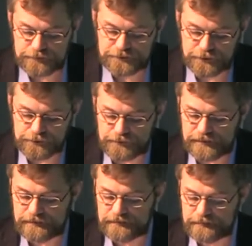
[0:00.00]
to show you
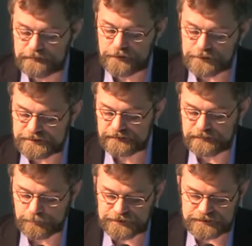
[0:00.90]
that this is not
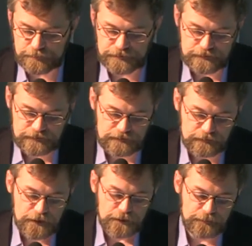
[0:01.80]
just about chimpanzees.